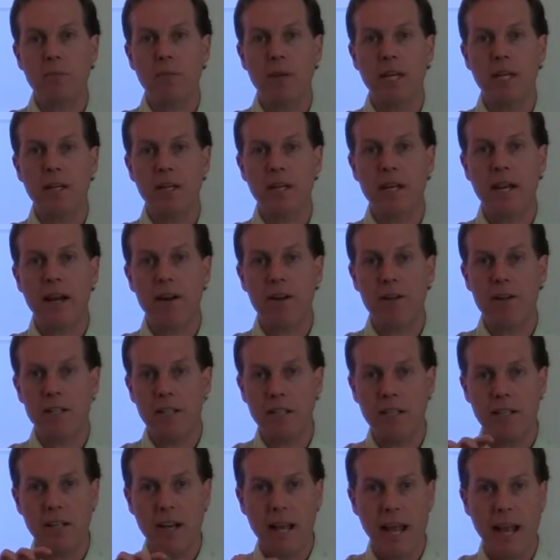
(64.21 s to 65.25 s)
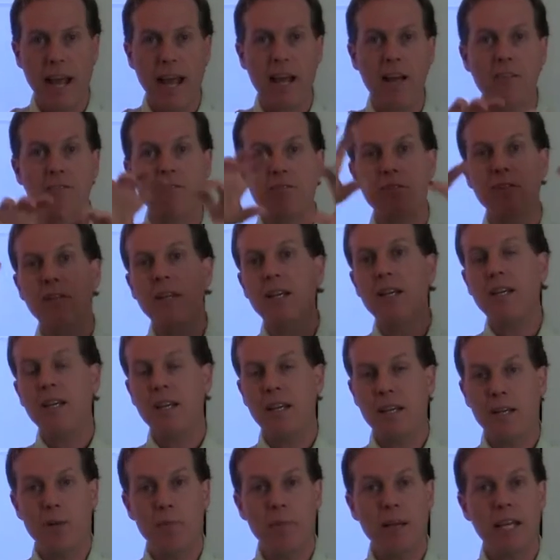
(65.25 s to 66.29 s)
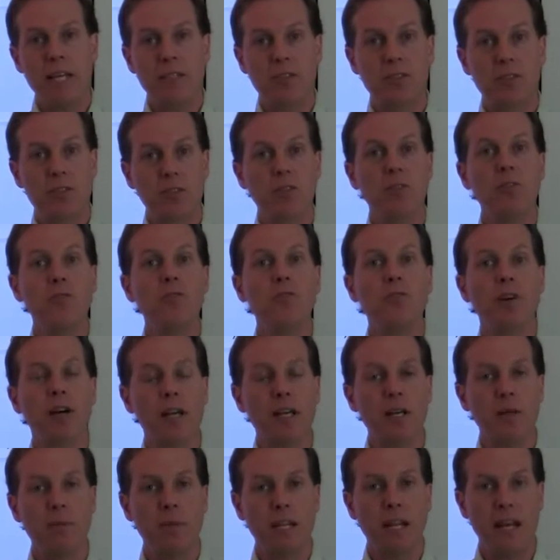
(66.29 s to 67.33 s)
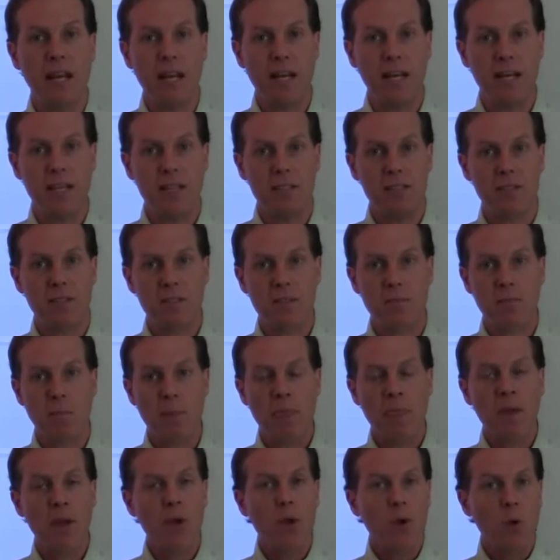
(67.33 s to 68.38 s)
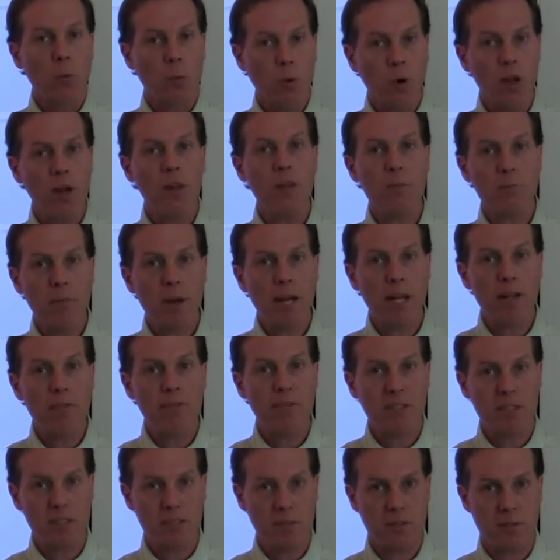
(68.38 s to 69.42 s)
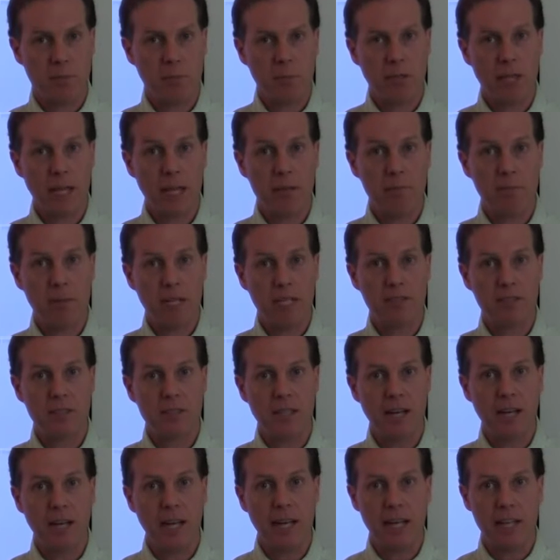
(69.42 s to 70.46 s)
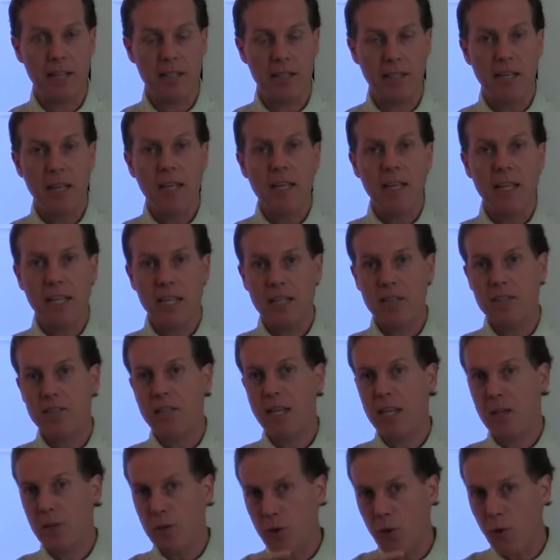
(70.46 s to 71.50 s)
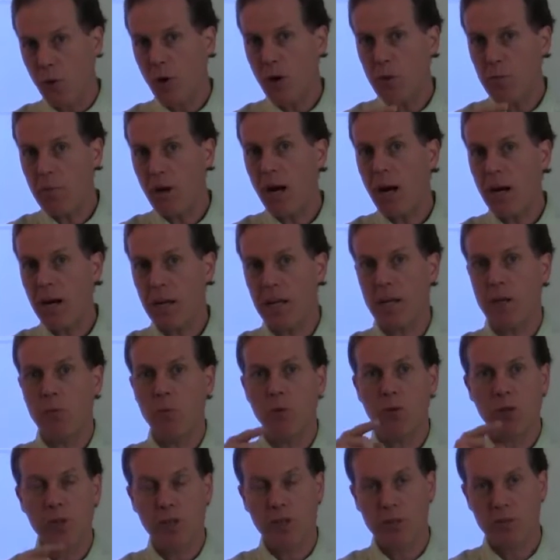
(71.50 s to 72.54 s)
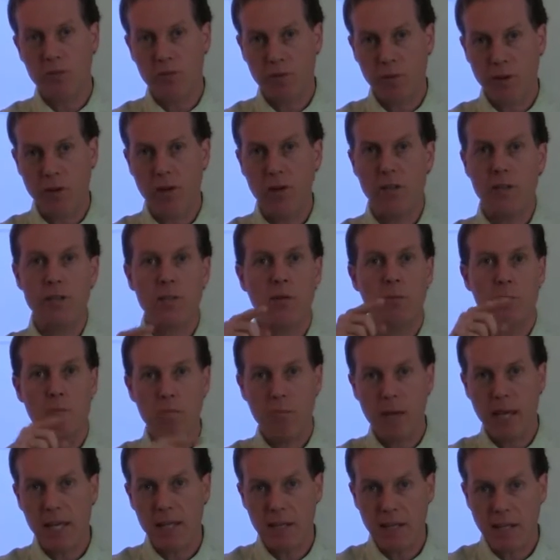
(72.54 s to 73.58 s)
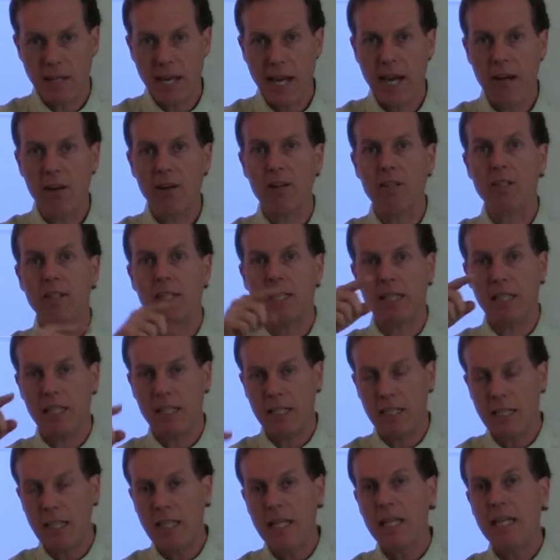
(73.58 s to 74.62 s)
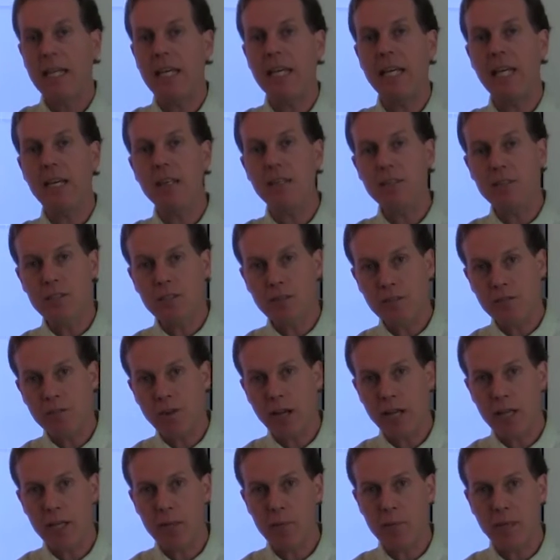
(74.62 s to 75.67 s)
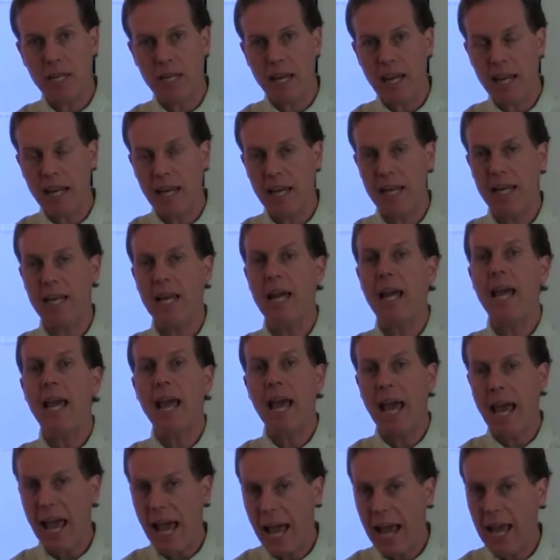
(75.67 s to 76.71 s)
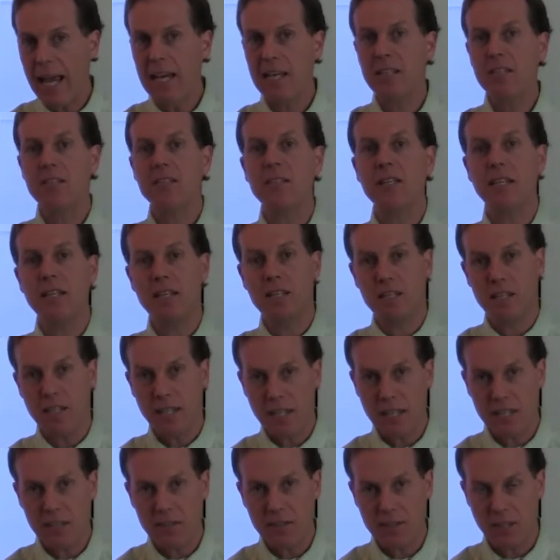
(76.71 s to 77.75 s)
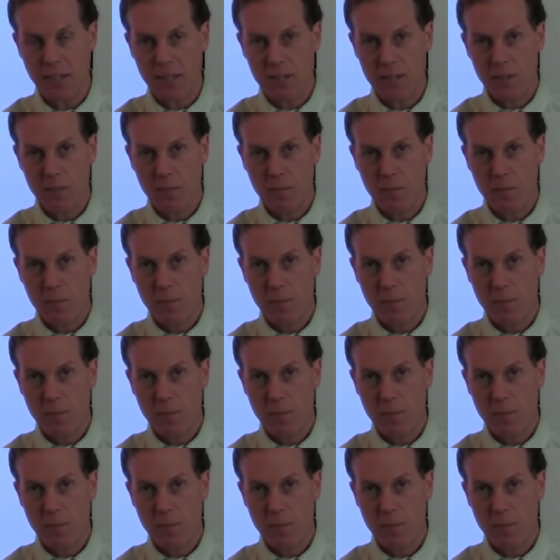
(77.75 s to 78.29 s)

a beta-carotene in half, and it makes two vitamin A's. One of the benefits of a plant-based diet is that your body will convert beta-carotene into vitamin A as it needs it.